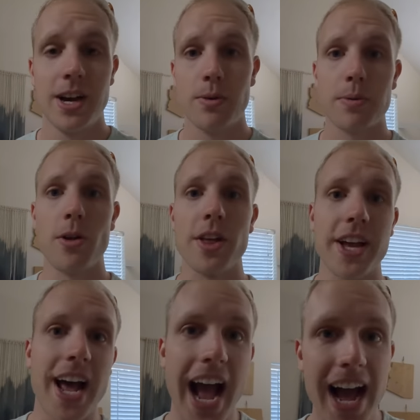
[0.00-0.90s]
We were only
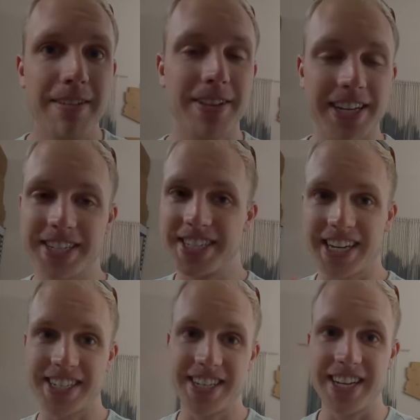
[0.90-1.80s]
going to have like
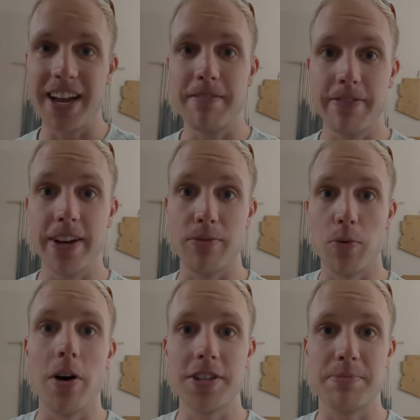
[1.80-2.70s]
six to 10 feet of
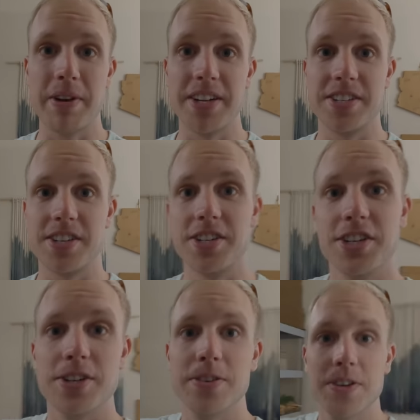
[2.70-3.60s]
wall space to
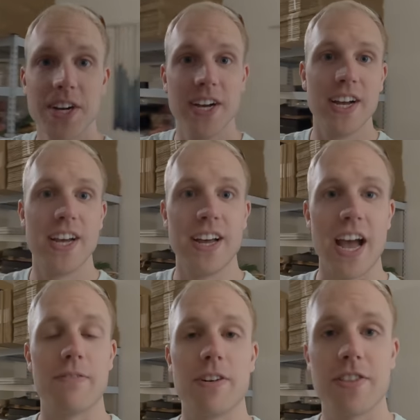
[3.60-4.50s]
do
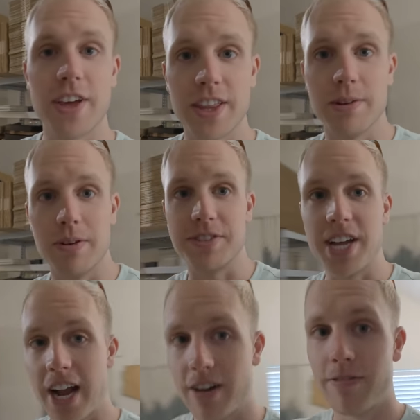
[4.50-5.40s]
everything that we've
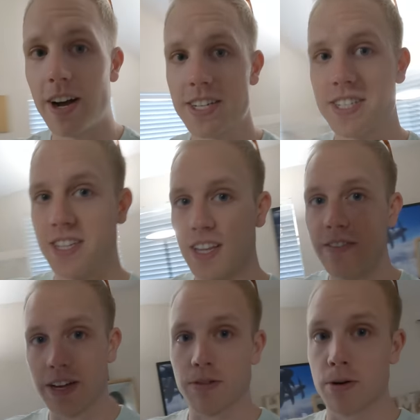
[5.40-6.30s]
sacrificed the
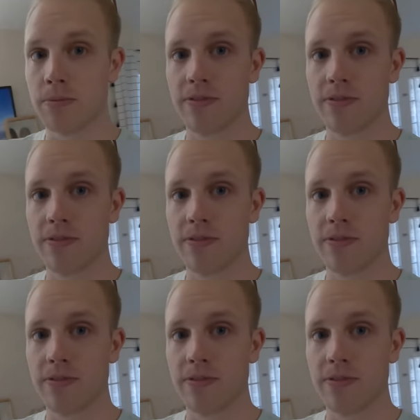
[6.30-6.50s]
living room